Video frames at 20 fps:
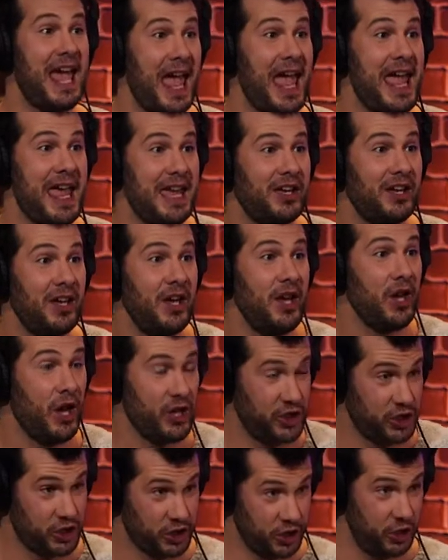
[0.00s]
Take yeah.
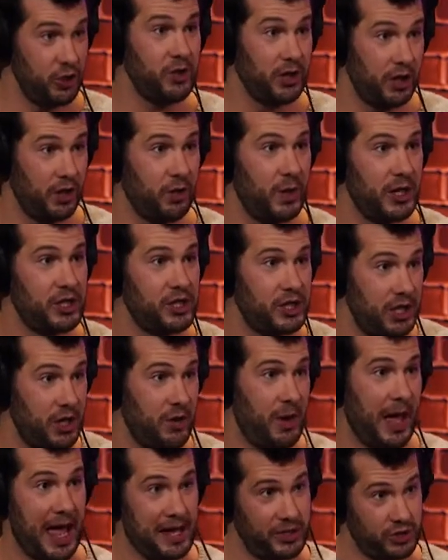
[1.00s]
a scooter, which yeah. you
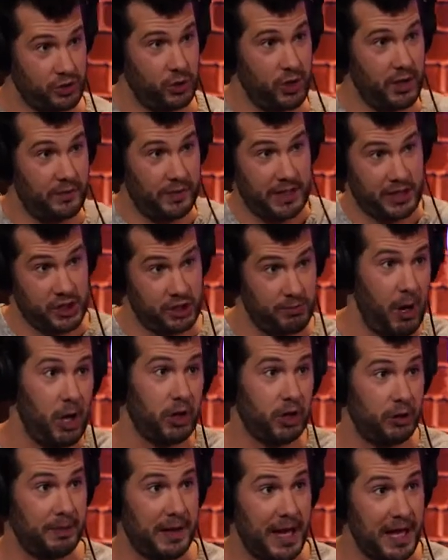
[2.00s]
know has sort awesome. Of like
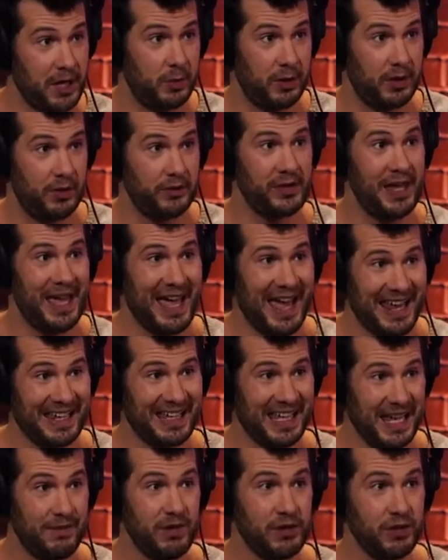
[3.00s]
smaller bike wheels, right.
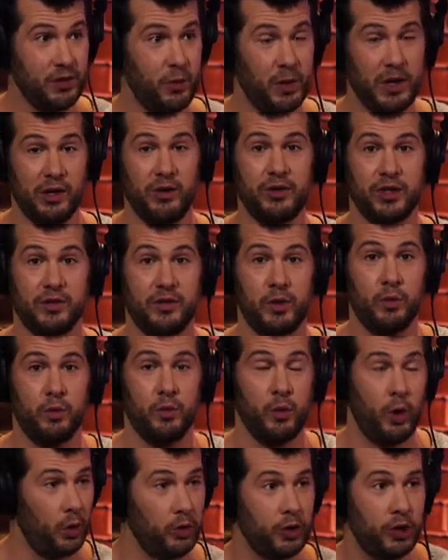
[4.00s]
and give it the wheels of a
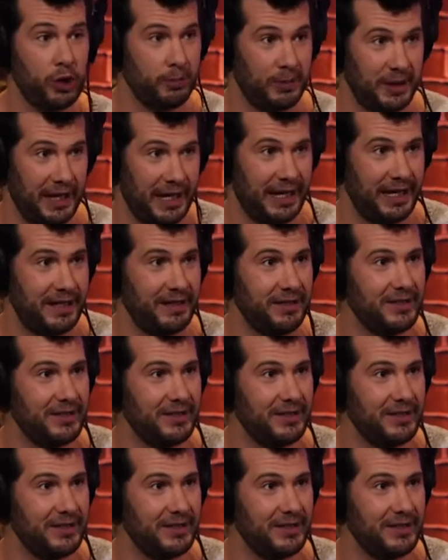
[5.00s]
rollerblade.